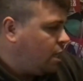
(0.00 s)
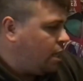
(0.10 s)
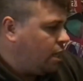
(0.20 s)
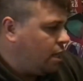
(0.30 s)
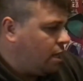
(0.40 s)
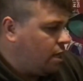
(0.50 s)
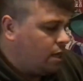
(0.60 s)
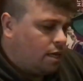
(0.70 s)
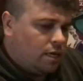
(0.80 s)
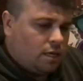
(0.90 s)

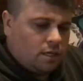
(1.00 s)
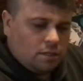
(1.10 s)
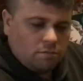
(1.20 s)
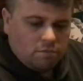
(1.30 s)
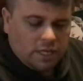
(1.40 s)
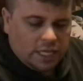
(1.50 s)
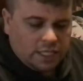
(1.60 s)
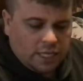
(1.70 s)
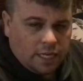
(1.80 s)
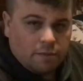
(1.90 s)
and
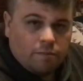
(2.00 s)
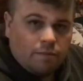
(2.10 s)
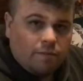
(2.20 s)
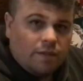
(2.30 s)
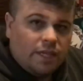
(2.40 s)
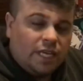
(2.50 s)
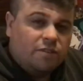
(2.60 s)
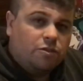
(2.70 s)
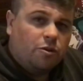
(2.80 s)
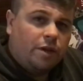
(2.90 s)
that's it. Thanks
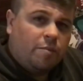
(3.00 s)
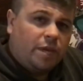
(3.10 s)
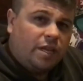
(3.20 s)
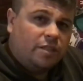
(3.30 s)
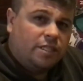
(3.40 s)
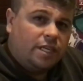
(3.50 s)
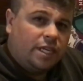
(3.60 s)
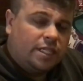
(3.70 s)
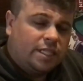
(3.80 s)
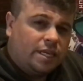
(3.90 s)
for joining me, and I'll see you
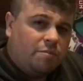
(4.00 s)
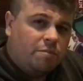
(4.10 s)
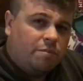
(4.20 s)
next time.